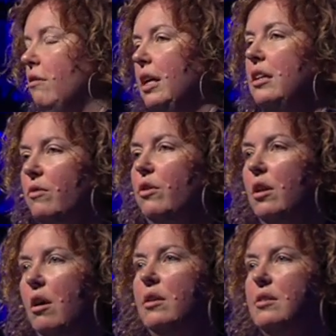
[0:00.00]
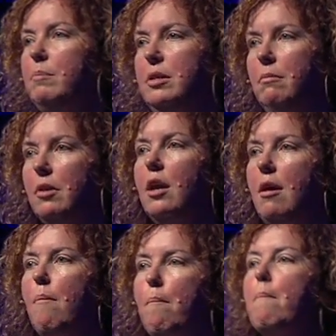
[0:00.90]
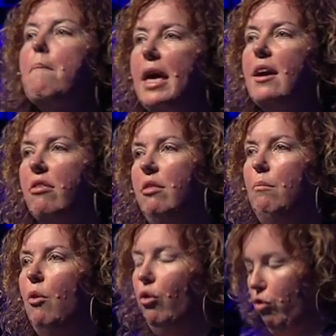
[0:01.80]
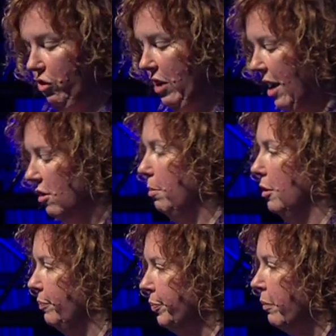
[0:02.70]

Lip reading: really difficult concepts and kind of make them understandable.